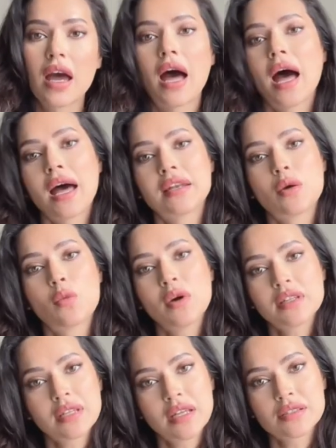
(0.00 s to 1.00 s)
And
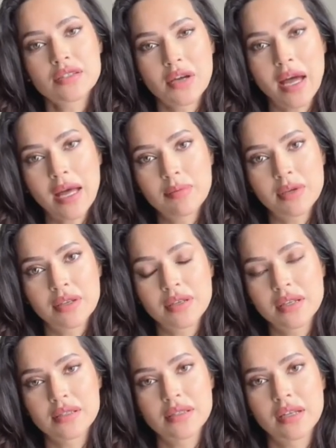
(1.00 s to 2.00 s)
what tends to happen
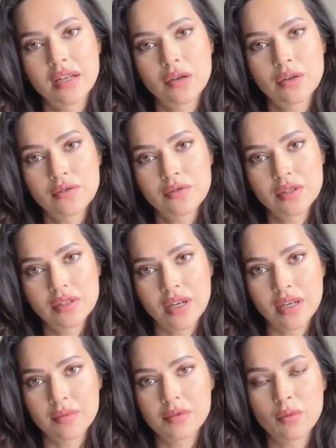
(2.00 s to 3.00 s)
is that a lot of the
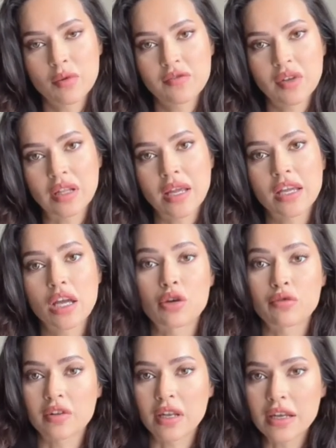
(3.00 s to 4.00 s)
times we feel like a
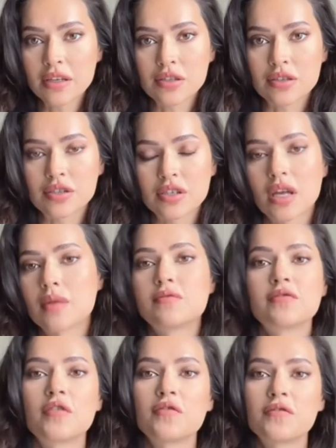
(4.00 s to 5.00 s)
relationship
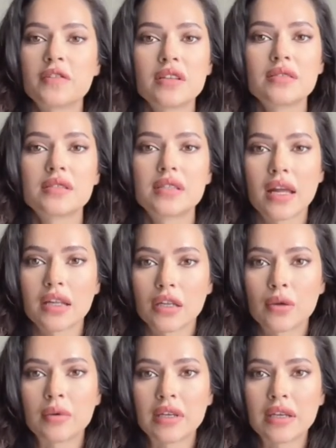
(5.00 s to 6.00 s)
fulfills that
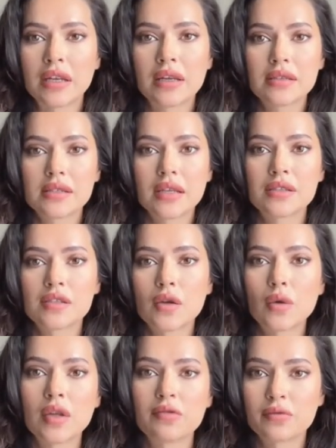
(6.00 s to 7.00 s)
loneliness. And
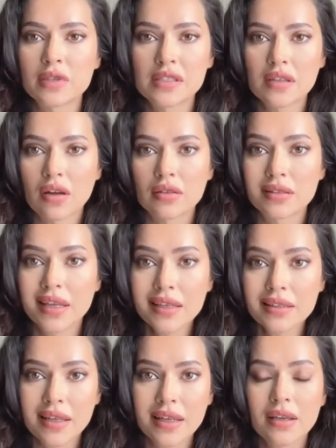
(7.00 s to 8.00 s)
so if we start
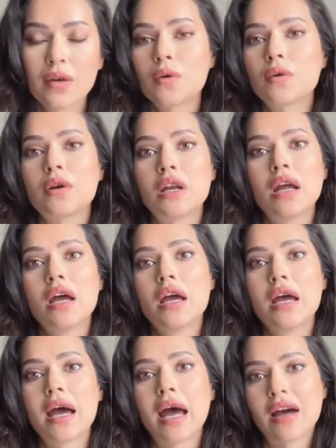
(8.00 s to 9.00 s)
dating or
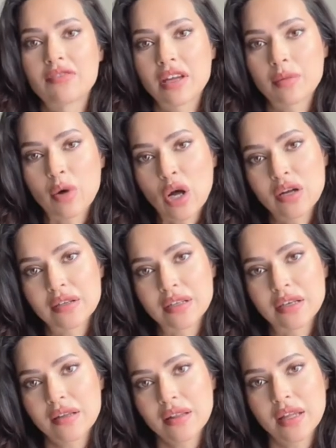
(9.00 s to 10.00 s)
having a
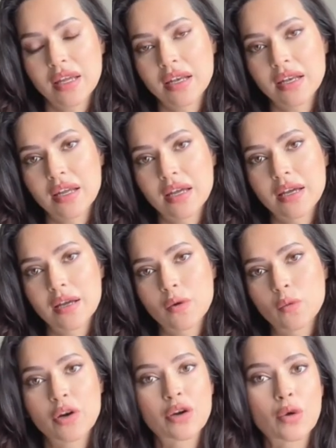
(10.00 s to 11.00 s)
partner, then
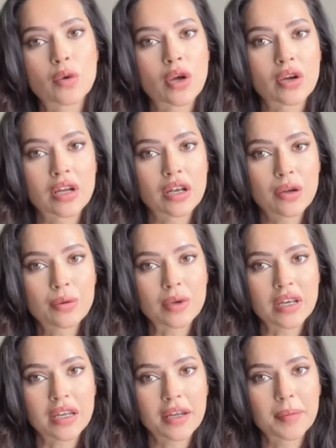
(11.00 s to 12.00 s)
we're no longer
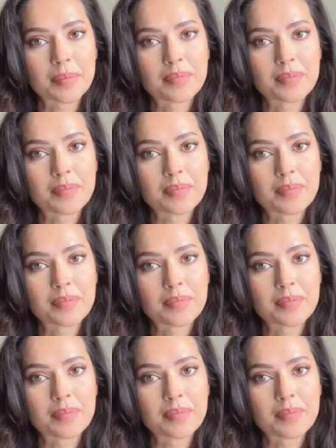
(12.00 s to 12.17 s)
lonely.